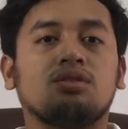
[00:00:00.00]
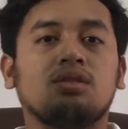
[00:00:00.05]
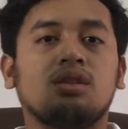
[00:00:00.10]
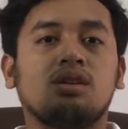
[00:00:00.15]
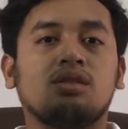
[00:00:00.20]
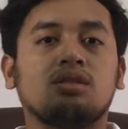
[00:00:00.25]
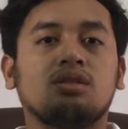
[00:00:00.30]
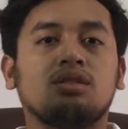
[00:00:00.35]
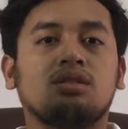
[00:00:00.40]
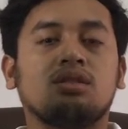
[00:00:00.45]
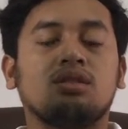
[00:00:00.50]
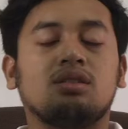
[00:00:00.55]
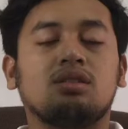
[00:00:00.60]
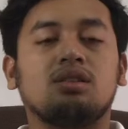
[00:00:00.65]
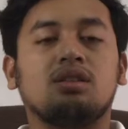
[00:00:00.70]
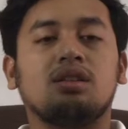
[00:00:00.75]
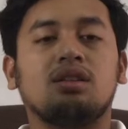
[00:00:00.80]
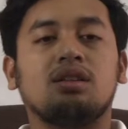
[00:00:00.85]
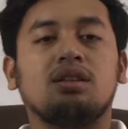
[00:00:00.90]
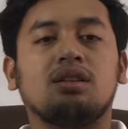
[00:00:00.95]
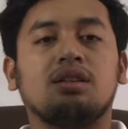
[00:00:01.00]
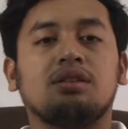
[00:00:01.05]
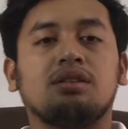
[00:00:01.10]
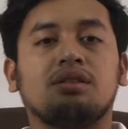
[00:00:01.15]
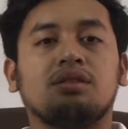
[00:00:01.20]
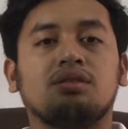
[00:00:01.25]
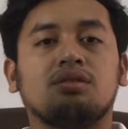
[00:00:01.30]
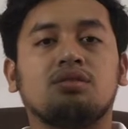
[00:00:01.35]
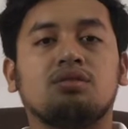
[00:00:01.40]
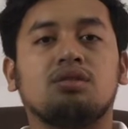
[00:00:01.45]

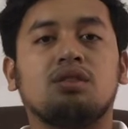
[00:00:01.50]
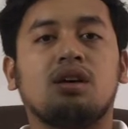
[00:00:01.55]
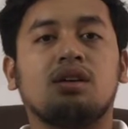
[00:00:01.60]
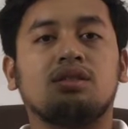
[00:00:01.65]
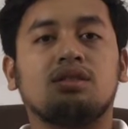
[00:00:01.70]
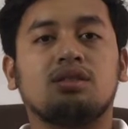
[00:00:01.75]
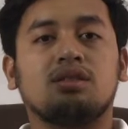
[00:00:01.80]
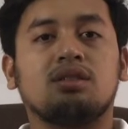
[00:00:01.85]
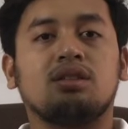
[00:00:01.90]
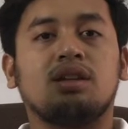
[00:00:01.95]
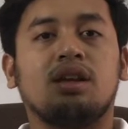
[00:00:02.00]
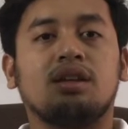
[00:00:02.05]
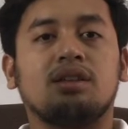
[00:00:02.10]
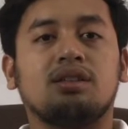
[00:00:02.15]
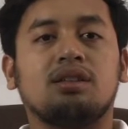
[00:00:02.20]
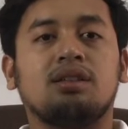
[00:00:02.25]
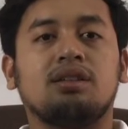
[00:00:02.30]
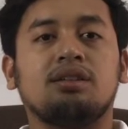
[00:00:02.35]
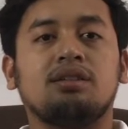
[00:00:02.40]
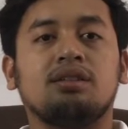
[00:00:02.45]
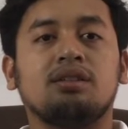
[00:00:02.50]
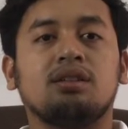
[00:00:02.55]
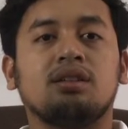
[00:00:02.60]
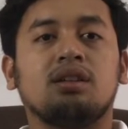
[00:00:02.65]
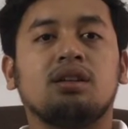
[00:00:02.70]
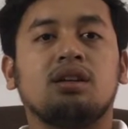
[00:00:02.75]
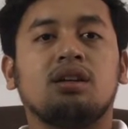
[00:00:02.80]
2016-2019